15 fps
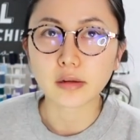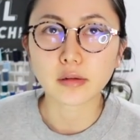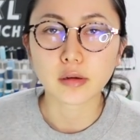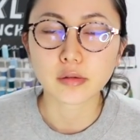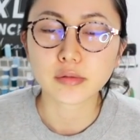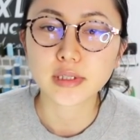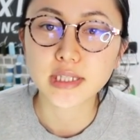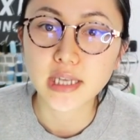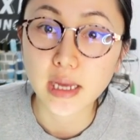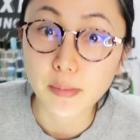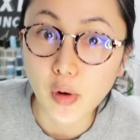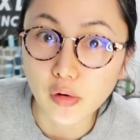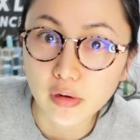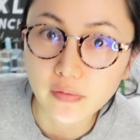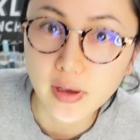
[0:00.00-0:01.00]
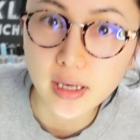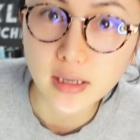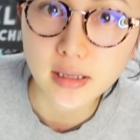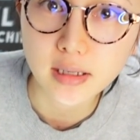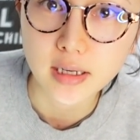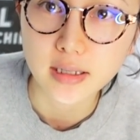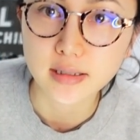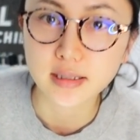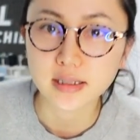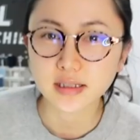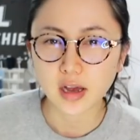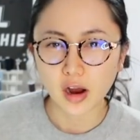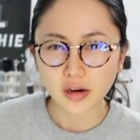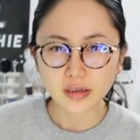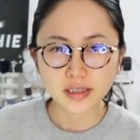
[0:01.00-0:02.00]
I don't know, stay motivated because
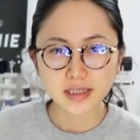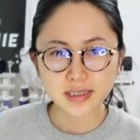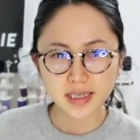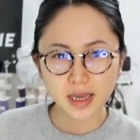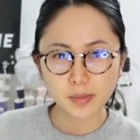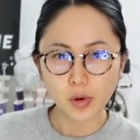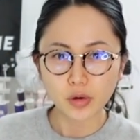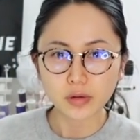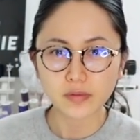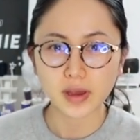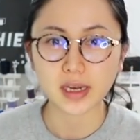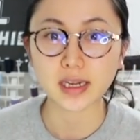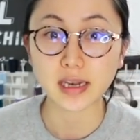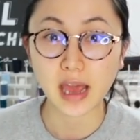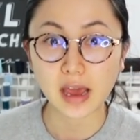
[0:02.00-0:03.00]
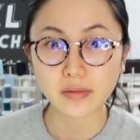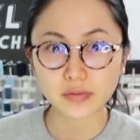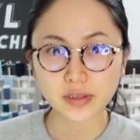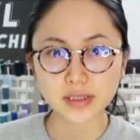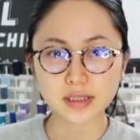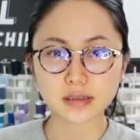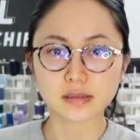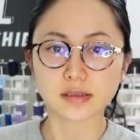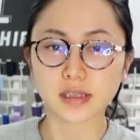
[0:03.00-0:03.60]
it's hard to stay motivated every single